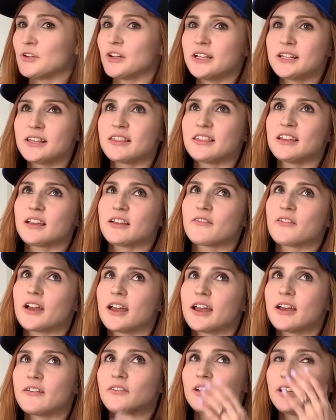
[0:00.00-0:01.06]
I'm trying to think if I
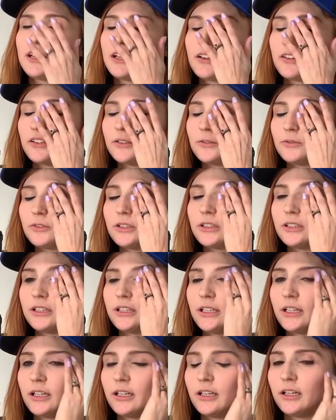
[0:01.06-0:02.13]
have any other
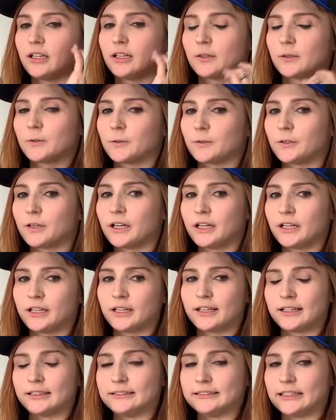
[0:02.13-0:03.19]
really
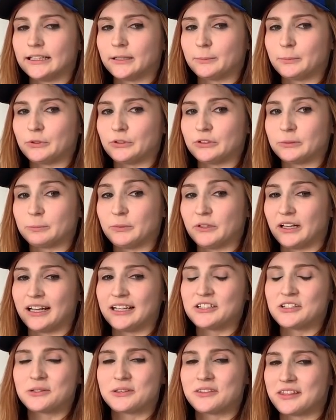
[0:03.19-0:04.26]
great examples, but
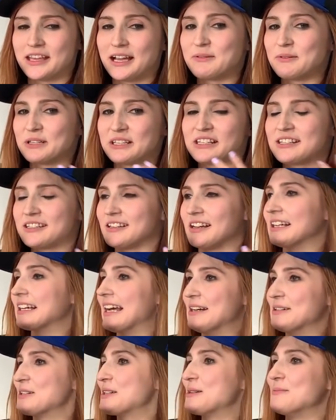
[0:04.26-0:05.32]
I just, that one stuck
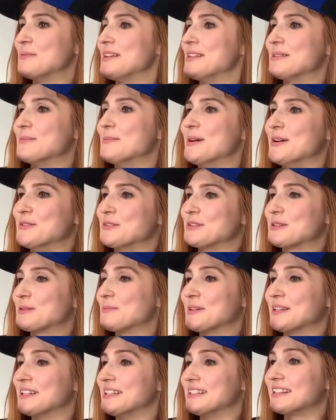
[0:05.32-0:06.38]
out to me the most
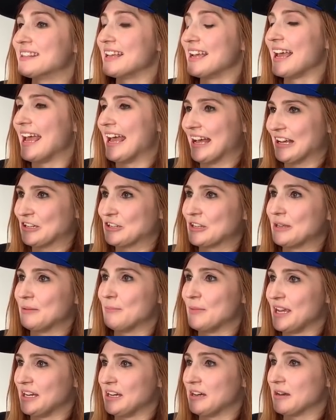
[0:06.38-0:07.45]
yeah. because they actually
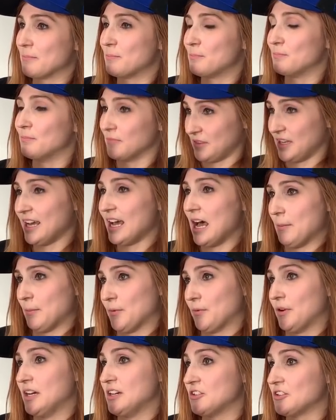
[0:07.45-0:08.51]
made it. They
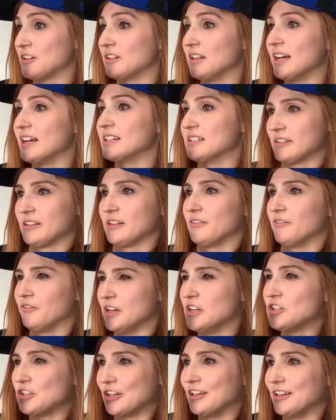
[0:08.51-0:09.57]
operationalized their
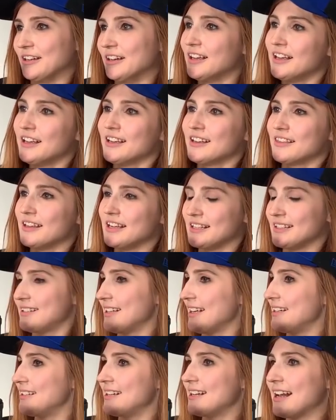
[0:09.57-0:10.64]
vision. They
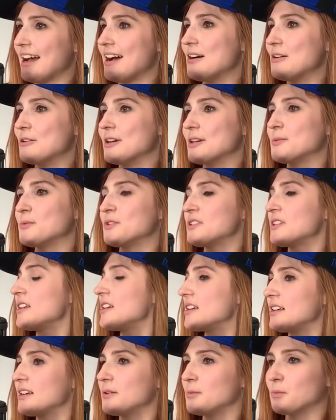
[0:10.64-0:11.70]
sent it out and was
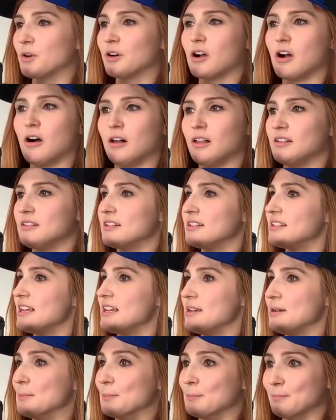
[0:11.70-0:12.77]
like, we're all on the
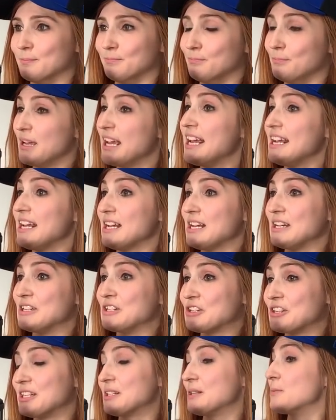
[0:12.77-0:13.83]
same
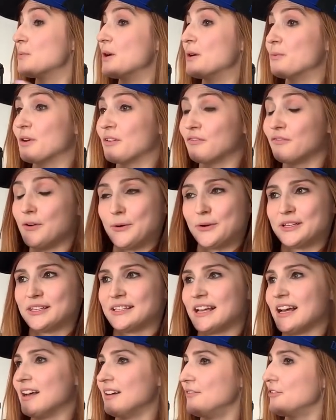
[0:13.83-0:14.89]
page. This is what we're
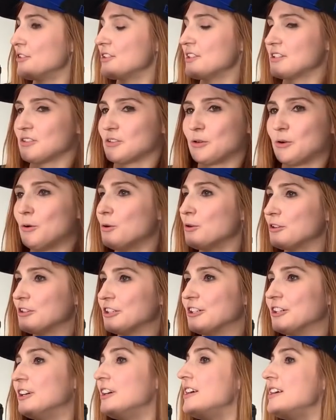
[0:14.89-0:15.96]
focused on for this
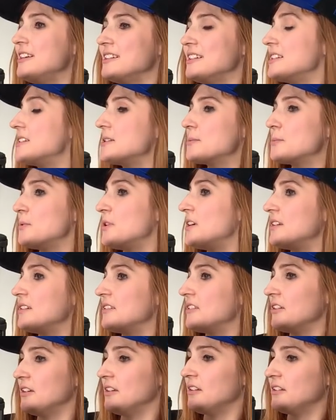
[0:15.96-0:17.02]
quarter. This is what
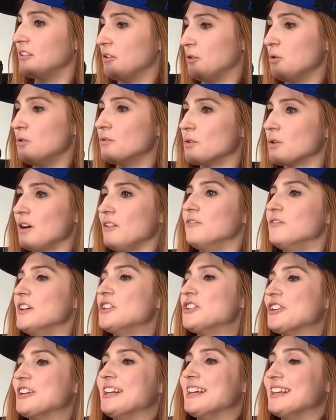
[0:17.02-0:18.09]
the, the overall
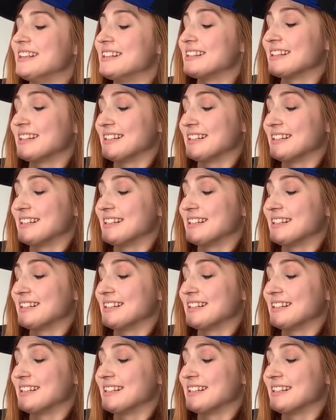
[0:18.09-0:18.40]
vision is.